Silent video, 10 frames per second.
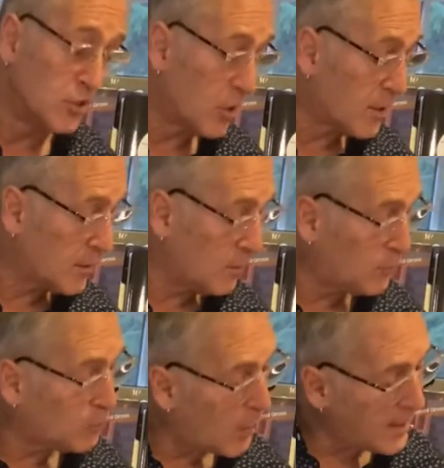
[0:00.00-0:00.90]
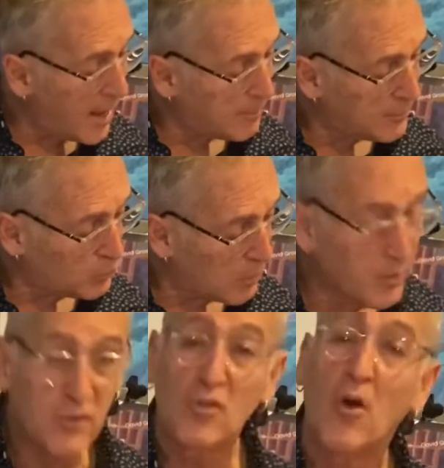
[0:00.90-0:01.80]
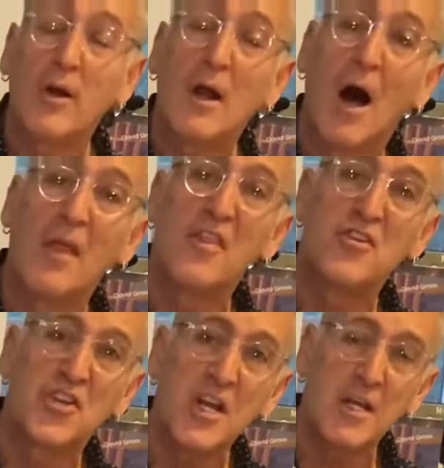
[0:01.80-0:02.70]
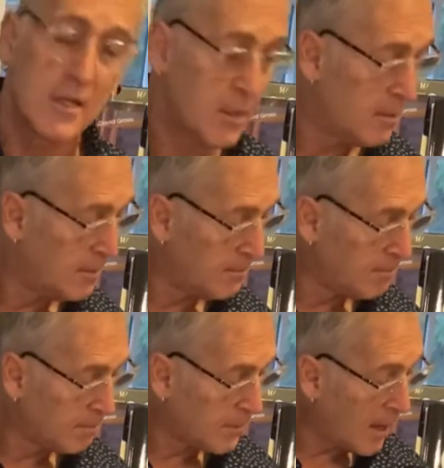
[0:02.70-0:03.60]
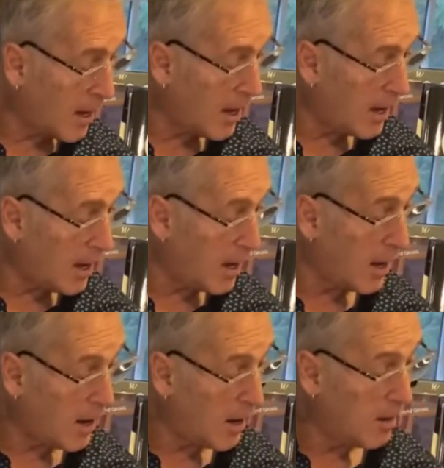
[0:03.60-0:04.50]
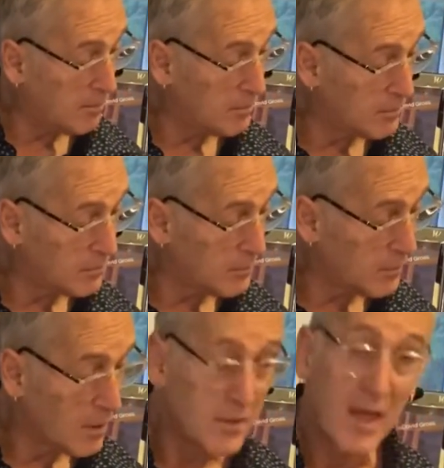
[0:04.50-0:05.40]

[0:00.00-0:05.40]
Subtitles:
at this is what happens when we start on the G. That